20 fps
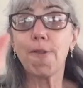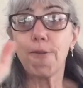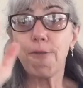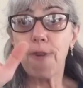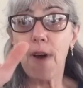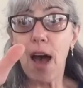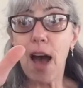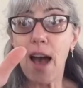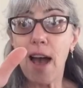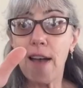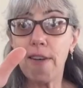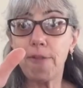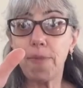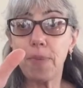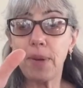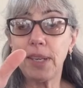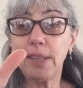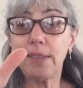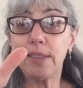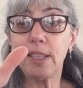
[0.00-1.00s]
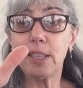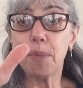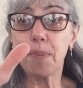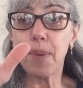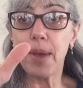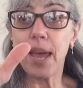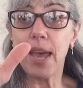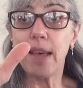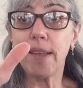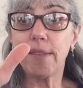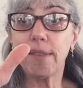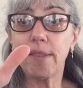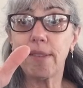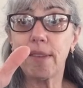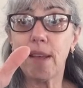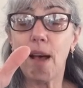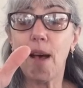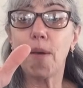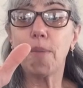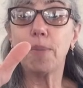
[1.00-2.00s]
Five pigs in the
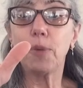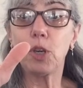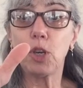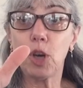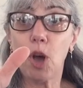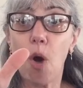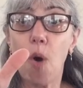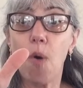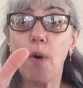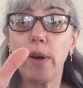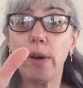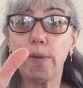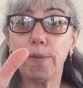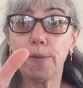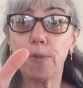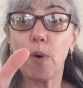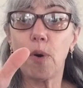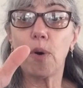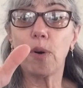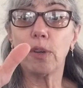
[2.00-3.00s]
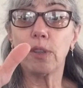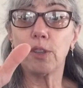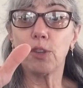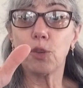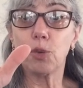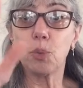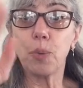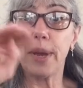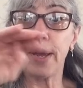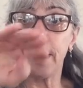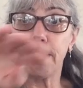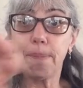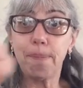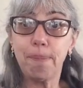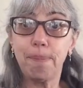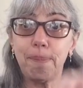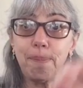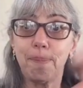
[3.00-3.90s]
bathtub going for a swim.